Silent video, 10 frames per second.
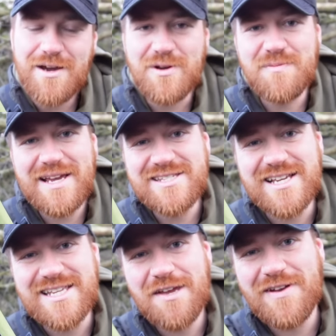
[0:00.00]
which makes
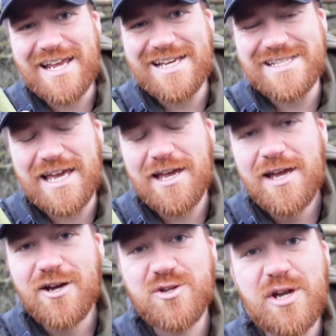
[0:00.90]
things even easier,
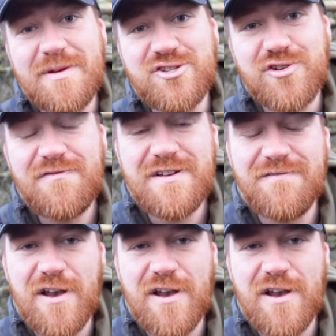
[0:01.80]
because we're gonna be drifting